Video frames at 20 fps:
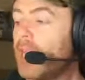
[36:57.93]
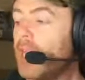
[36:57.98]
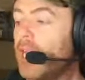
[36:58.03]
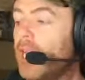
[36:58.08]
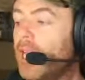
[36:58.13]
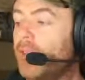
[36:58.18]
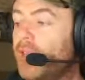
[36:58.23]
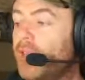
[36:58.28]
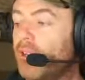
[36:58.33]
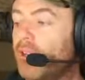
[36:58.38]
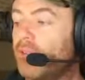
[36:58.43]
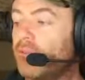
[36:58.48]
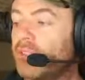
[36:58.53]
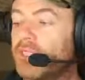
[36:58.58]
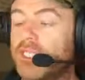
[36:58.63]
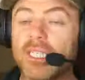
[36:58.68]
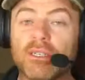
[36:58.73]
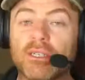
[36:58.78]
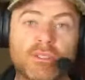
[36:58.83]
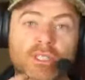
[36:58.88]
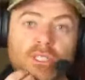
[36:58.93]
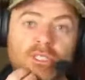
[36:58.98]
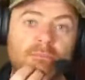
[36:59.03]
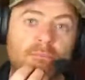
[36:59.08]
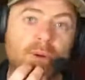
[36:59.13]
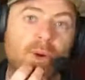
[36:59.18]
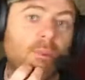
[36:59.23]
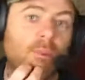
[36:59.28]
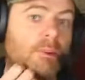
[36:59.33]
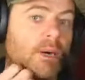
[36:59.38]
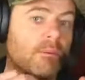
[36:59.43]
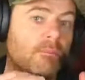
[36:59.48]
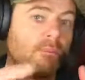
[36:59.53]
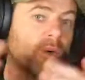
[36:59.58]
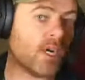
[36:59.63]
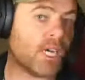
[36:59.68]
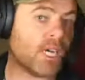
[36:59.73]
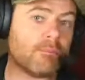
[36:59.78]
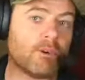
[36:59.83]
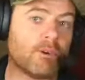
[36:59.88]
And then obviously it will just pop up
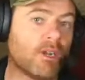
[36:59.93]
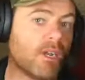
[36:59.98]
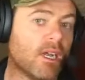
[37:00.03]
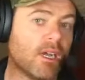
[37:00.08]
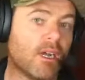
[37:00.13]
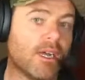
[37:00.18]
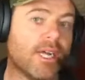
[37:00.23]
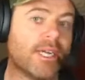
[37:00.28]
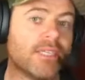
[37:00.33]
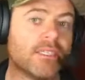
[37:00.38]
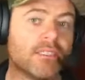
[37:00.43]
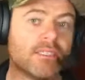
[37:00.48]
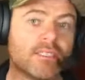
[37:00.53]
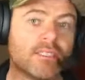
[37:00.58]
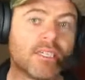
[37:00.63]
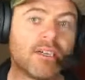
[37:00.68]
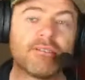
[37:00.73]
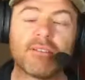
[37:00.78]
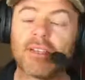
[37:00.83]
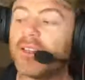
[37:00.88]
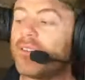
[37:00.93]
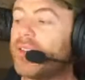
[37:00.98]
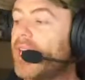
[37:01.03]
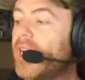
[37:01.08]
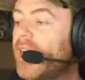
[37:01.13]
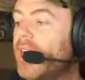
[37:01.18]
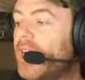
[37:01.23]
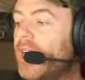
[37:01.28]
when I'm online and stuff like that.